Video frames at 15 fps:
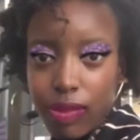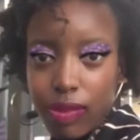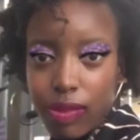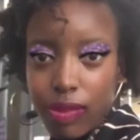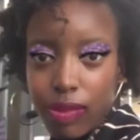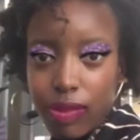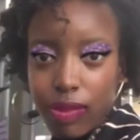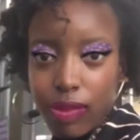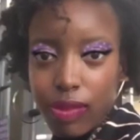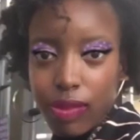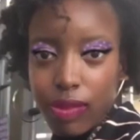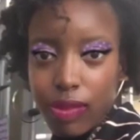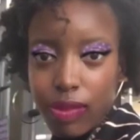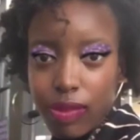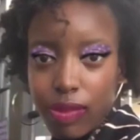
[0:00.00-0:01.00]

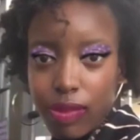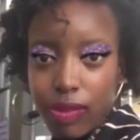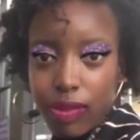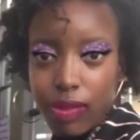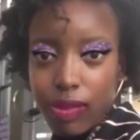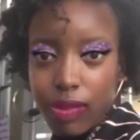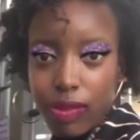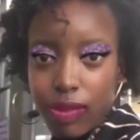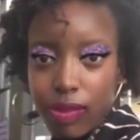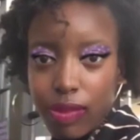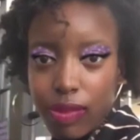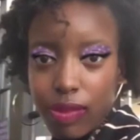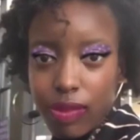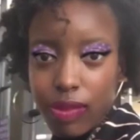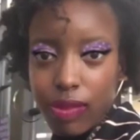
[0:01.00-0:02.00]

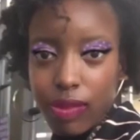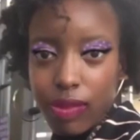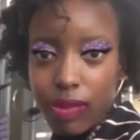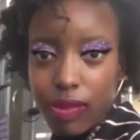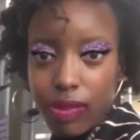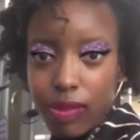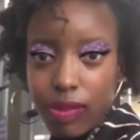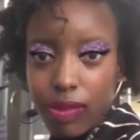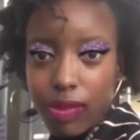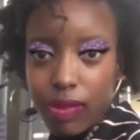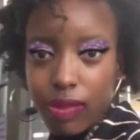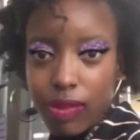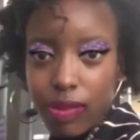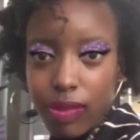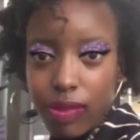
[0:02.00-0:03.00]

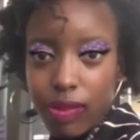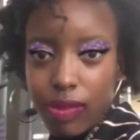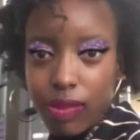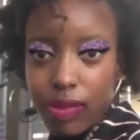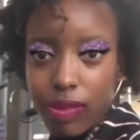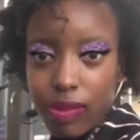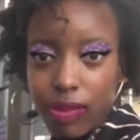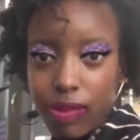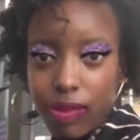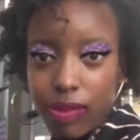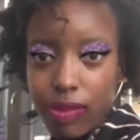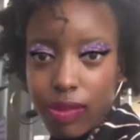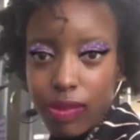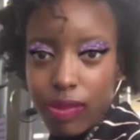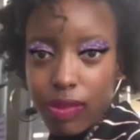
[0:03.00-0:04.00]

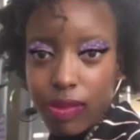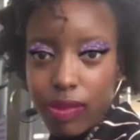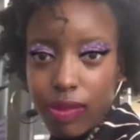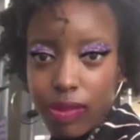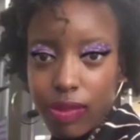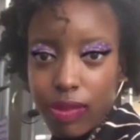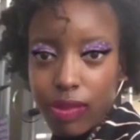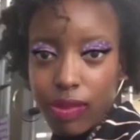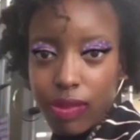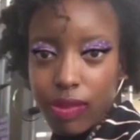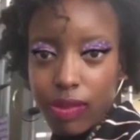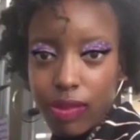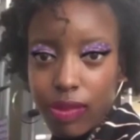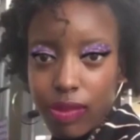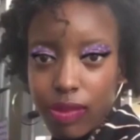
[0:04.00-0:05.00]

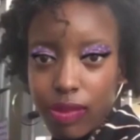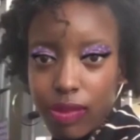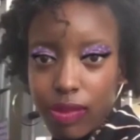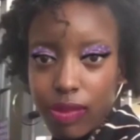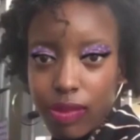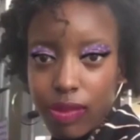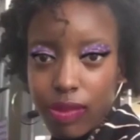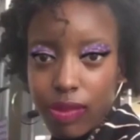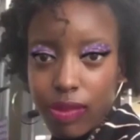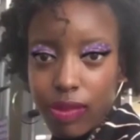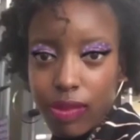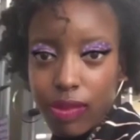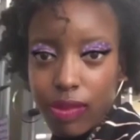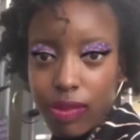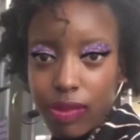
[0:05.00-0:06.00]

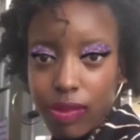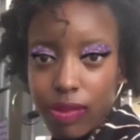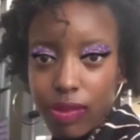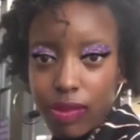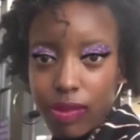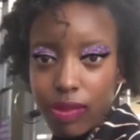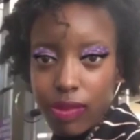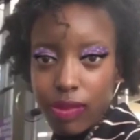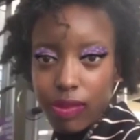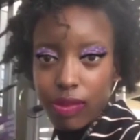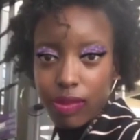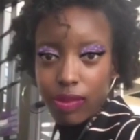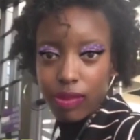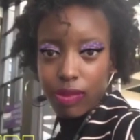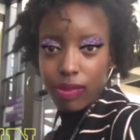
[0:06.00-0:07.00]

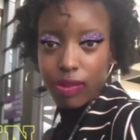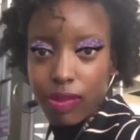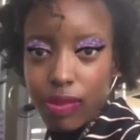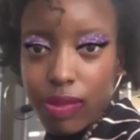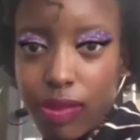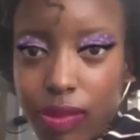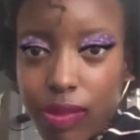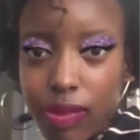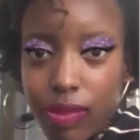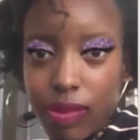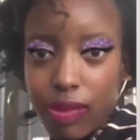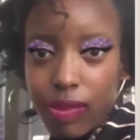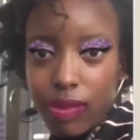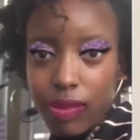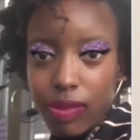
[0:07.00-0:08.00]
No words are spoken by the person on screen.